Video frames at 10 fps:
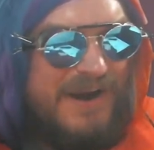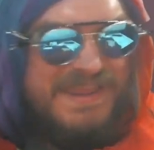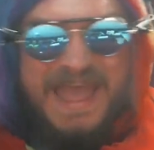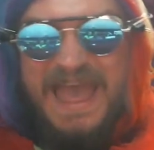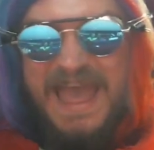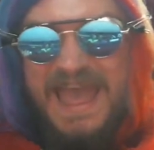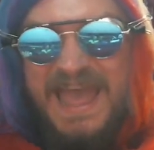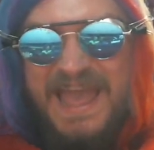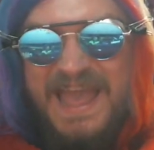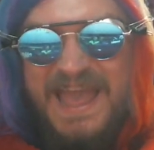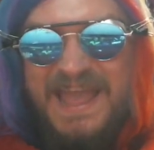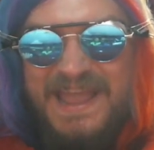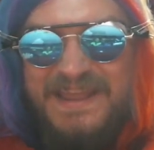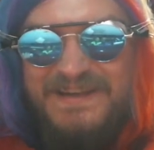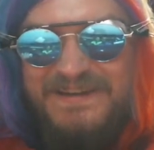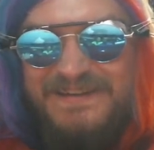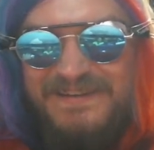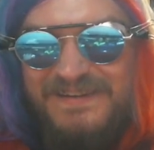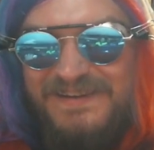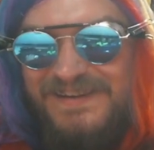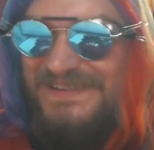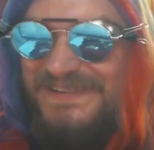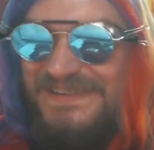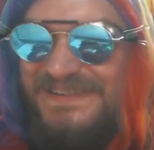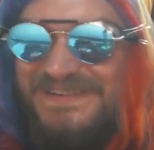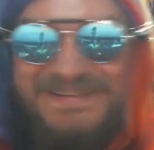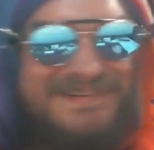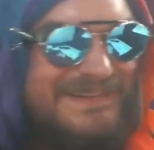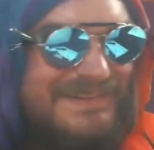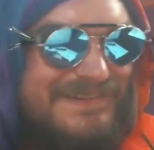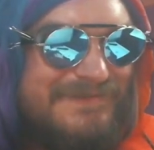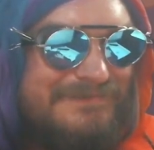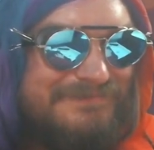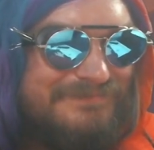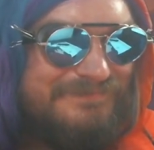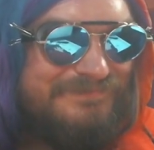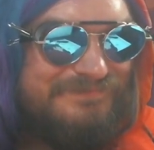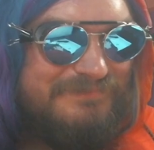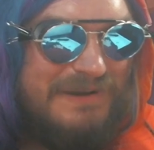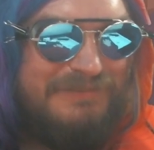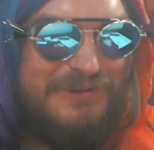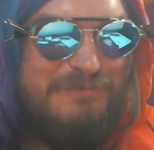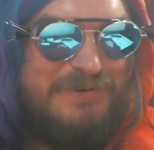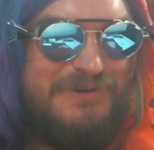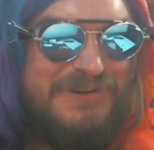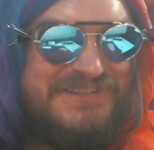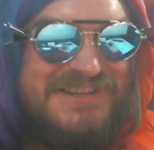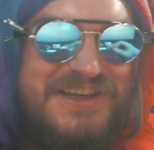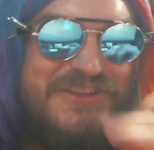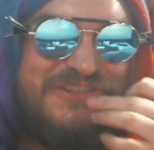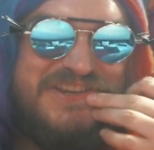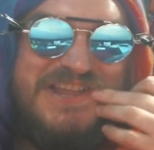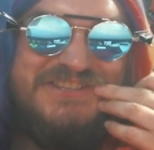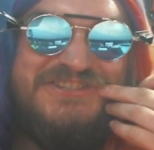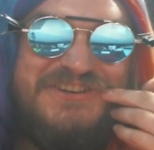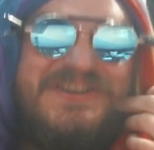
Yay! How terrifying. Chippas Kane TR. Buffalo Bill. Buffalo gets Bill gets another